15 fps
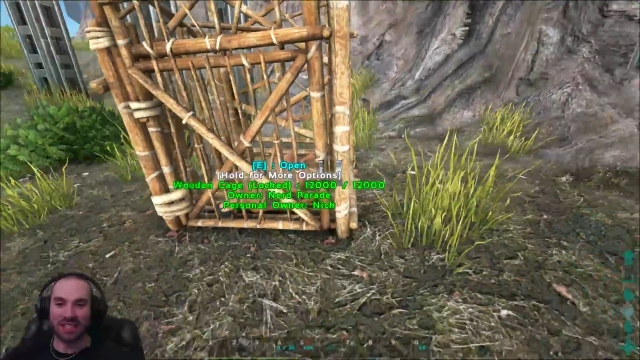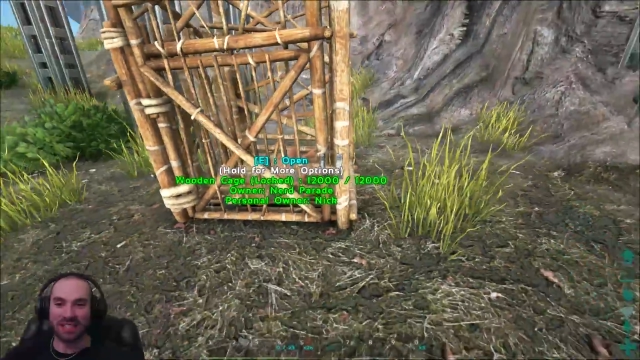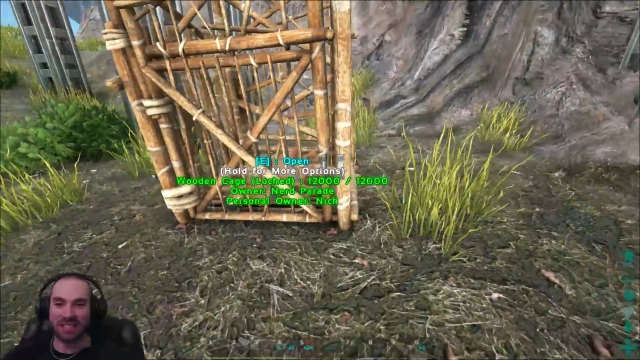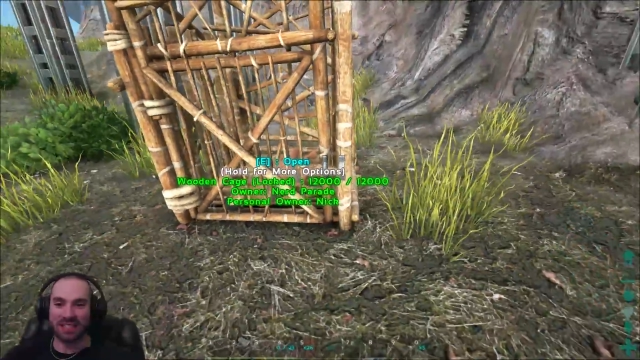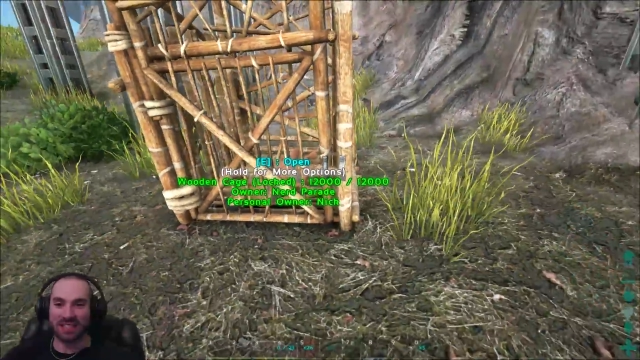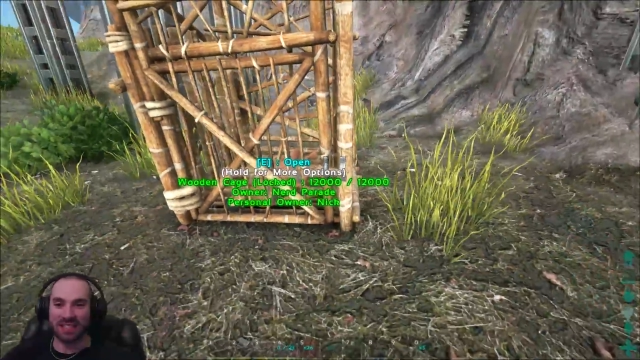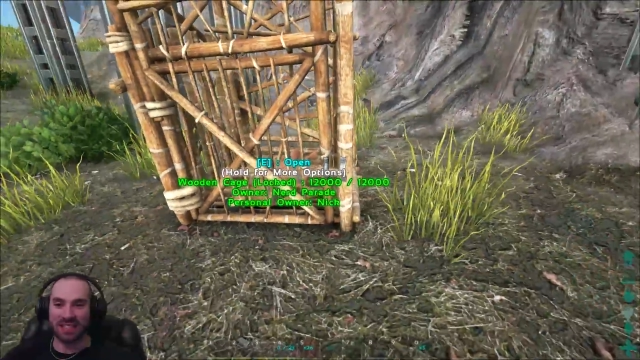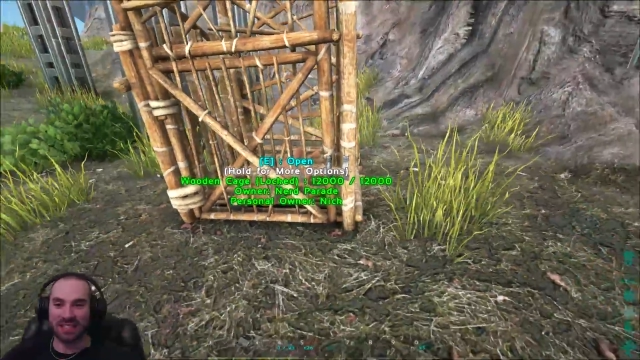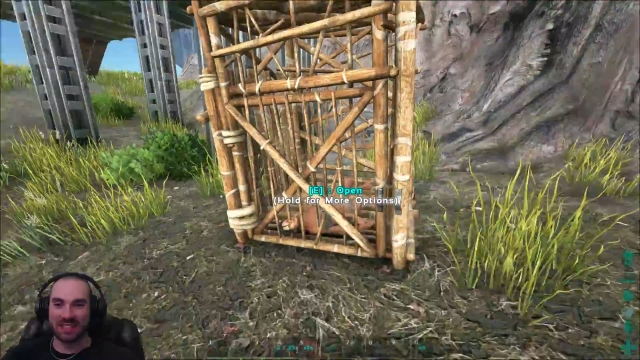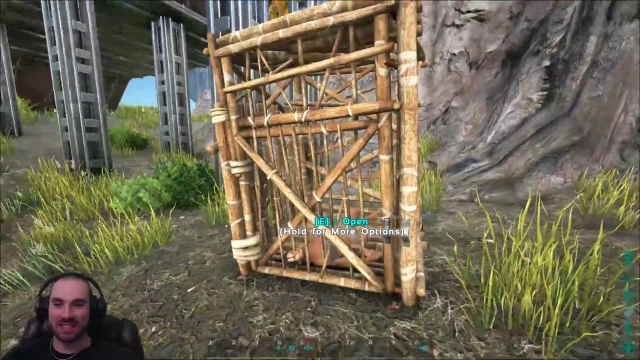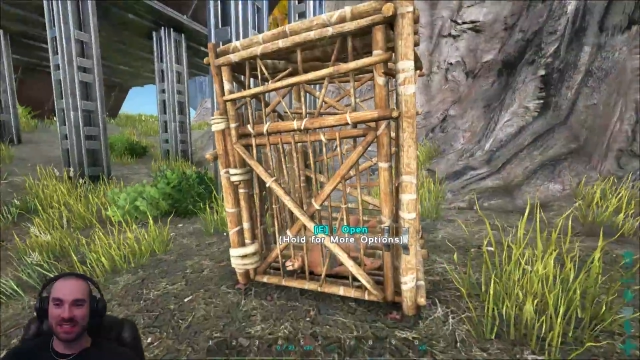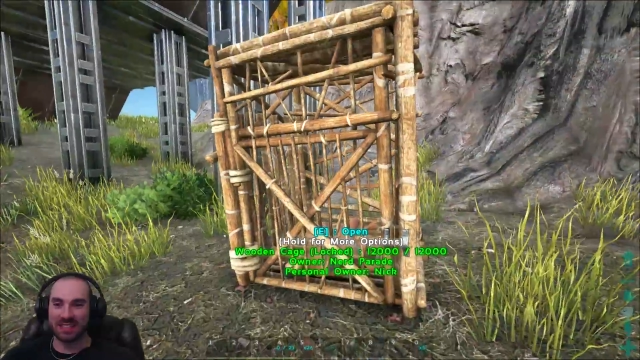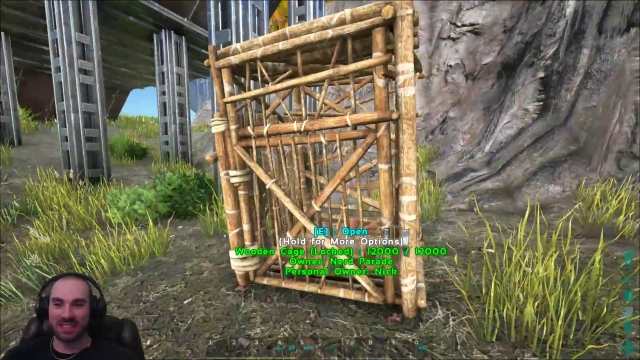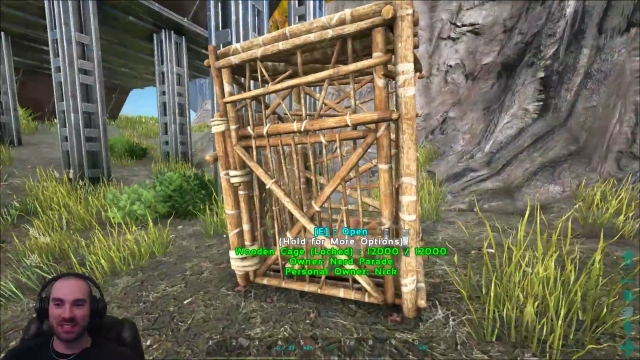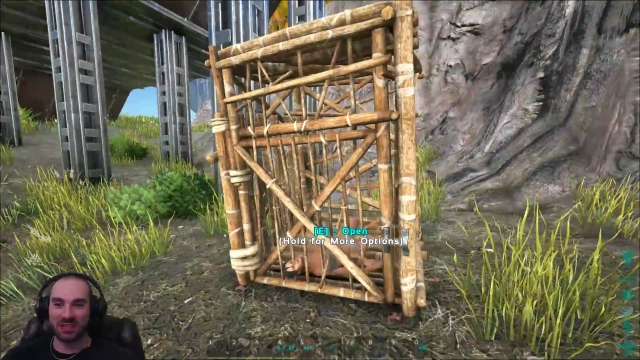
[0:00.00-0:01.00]
It's it
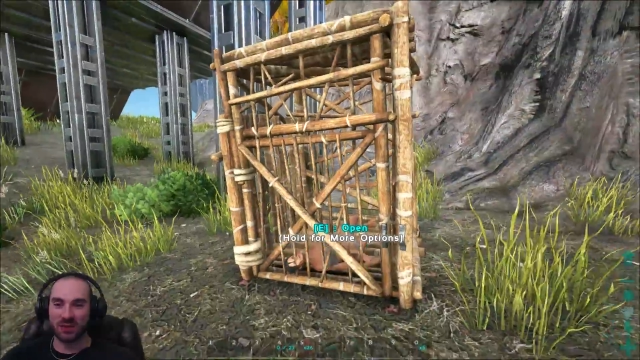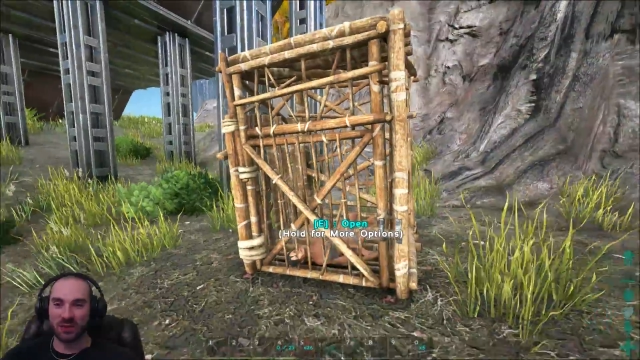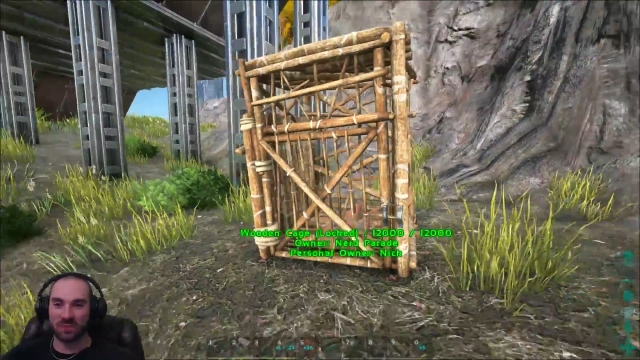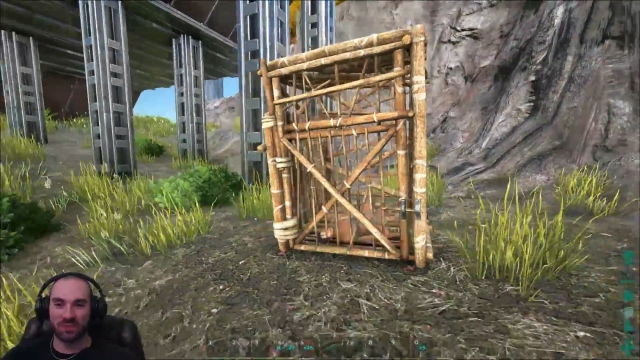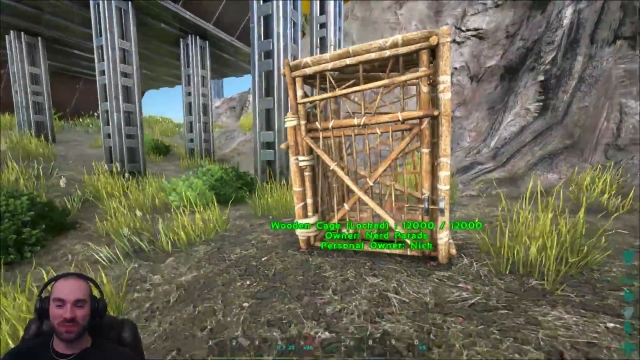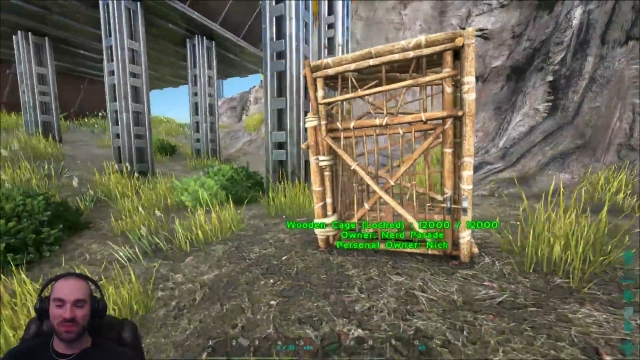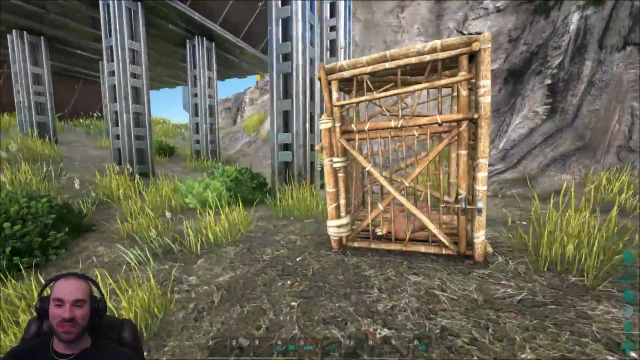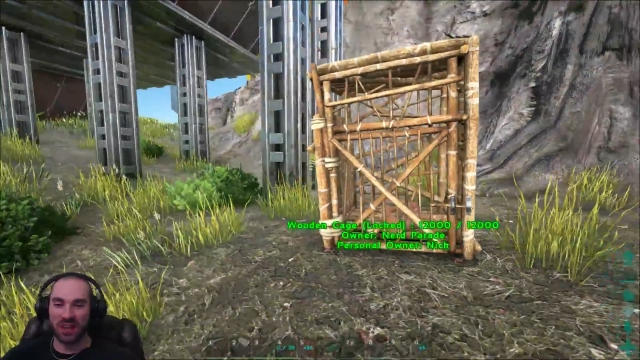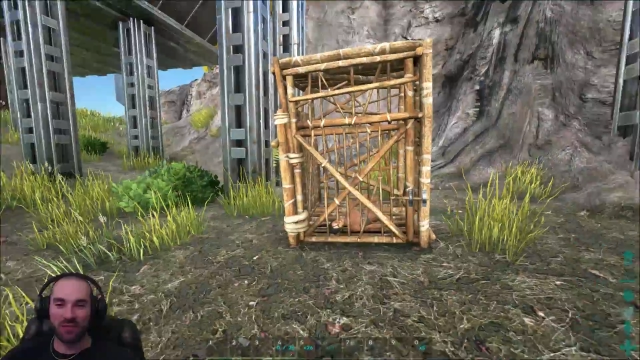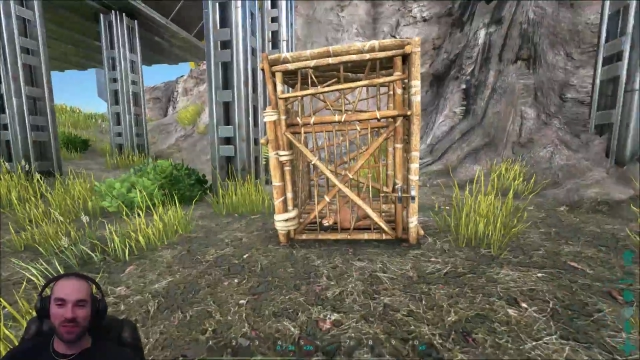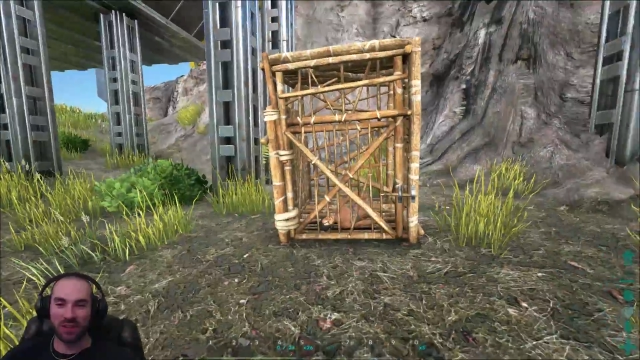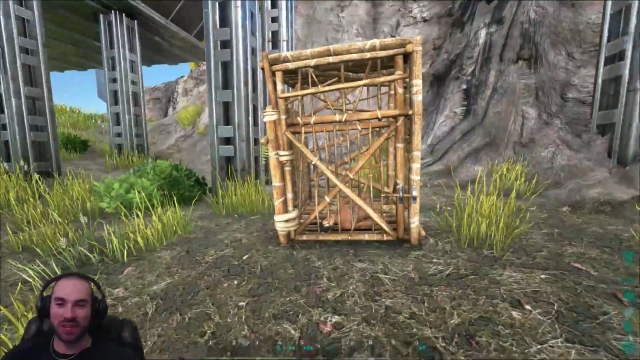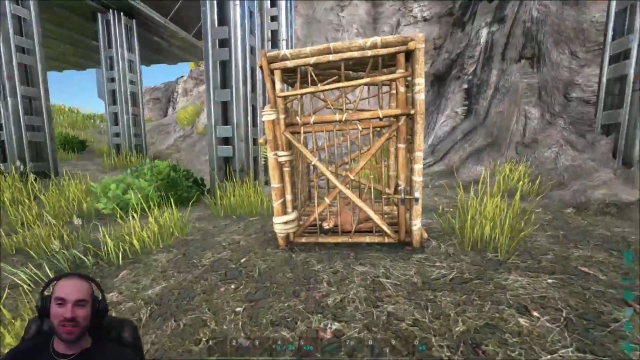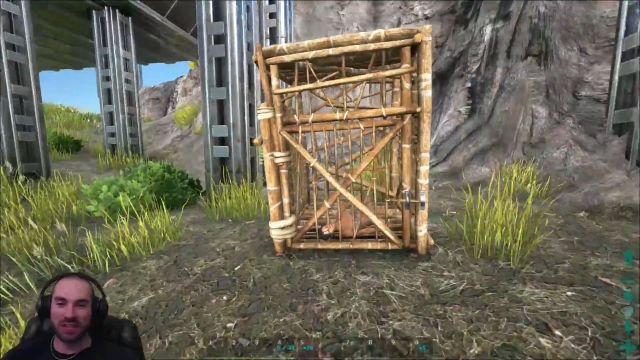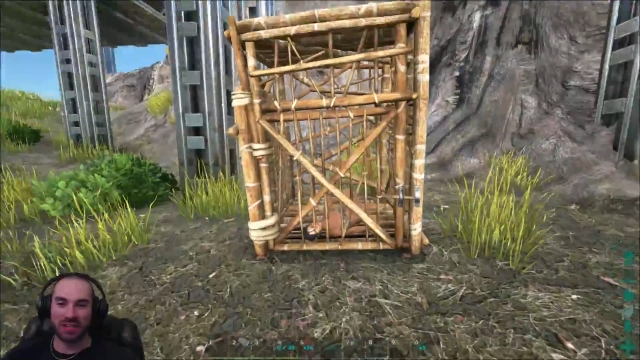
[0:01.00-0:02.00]
definitely